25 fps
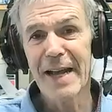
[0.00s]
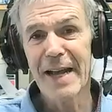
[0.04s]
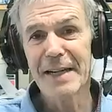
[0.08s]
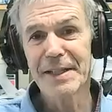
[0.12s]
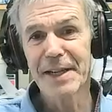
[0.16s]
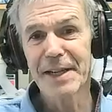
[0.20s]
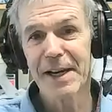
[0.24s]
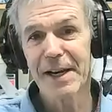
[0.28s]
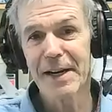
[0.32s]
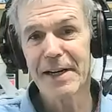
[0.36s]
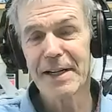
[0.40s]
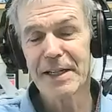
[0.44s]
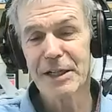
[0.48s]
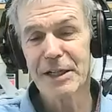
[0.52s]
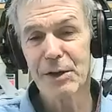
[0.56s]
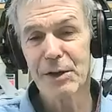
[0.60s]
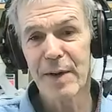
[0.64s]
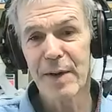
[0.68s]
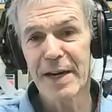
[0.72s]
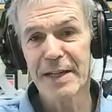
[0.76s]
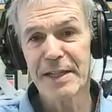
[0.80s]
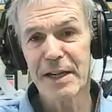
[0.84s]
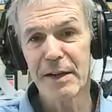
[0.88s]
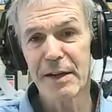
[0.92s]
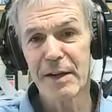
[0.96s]
answering this
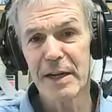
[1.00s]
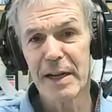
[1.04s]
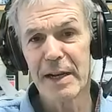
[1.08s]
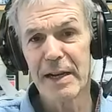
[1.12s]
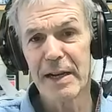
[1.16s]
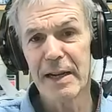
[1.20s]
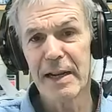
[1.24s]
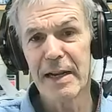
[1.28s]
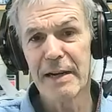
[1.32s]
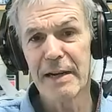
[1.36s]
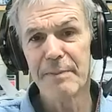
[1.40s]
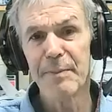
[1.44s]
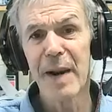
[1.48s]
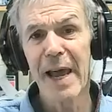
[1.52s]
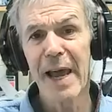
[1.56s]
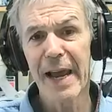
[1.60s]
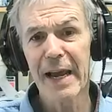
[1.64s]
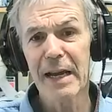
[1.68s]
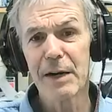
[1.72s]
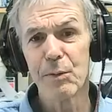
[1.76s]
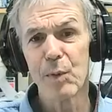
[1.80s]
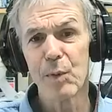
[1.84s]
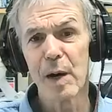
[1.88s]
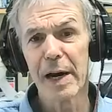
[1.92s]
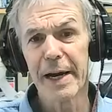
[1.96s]
question in, in black
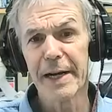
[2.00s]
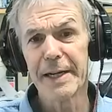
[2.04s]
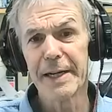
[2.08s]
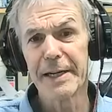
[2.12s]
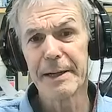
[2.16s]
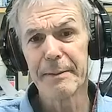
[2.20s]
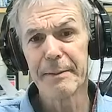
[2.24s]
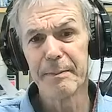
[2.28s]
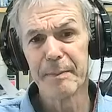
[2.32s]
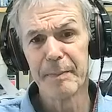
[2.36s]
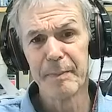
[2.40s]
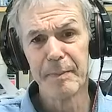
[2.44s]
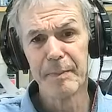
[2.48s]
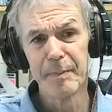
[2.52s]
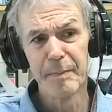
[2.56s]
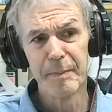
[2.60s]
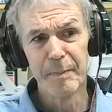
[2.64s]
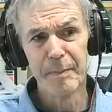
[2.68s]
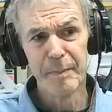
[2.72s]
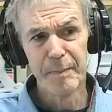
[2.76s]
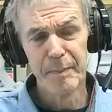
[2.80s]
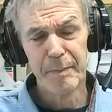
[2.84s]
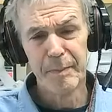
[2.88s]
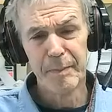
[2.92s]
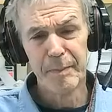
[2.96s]
and white.
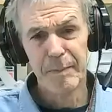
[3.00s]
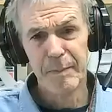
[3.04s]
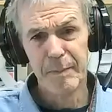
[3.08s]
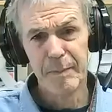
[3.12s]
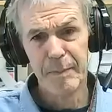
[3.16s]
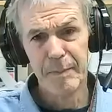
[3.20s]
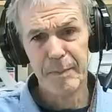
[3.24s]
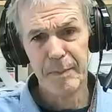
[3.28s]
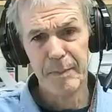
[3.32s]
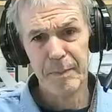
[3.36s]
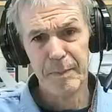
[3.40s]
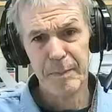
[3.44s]
And